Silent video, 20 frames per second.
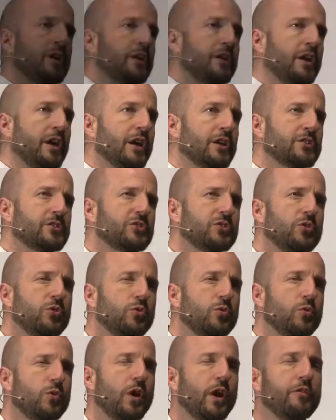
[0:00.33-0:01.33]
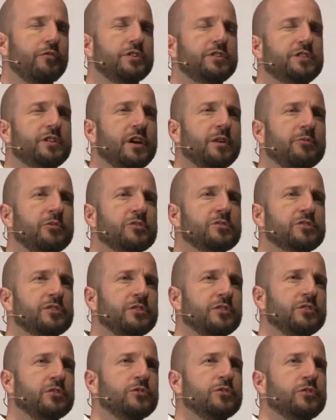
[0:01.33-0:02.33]
Yeah, so every time there's a
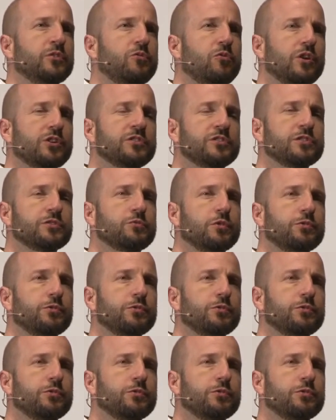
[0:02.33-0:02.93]
new, the question is,